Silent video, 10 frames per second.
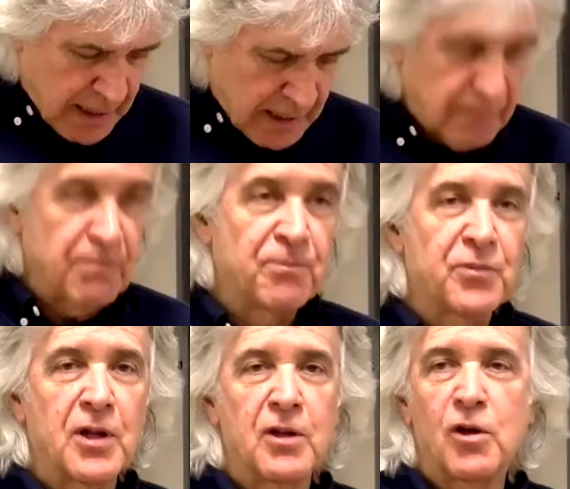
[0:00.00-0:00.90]

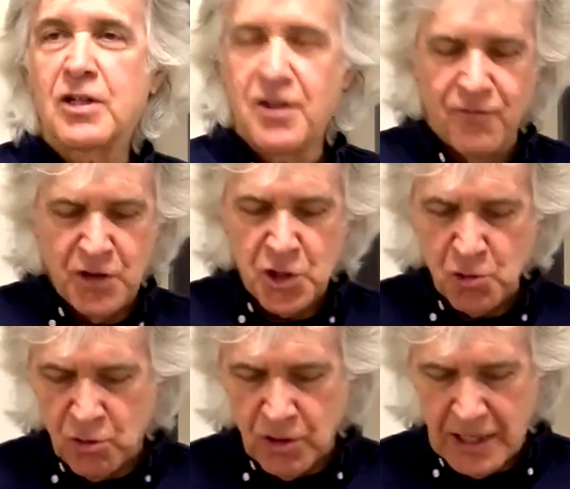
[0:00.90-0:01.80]
look at them
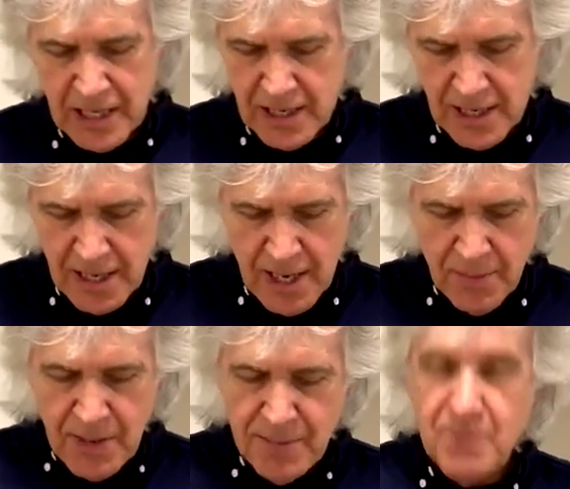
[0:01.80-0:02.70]
visually,
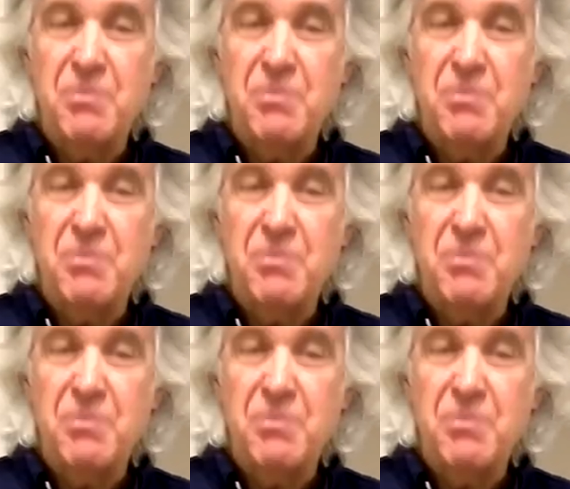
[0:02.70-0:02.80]
maybe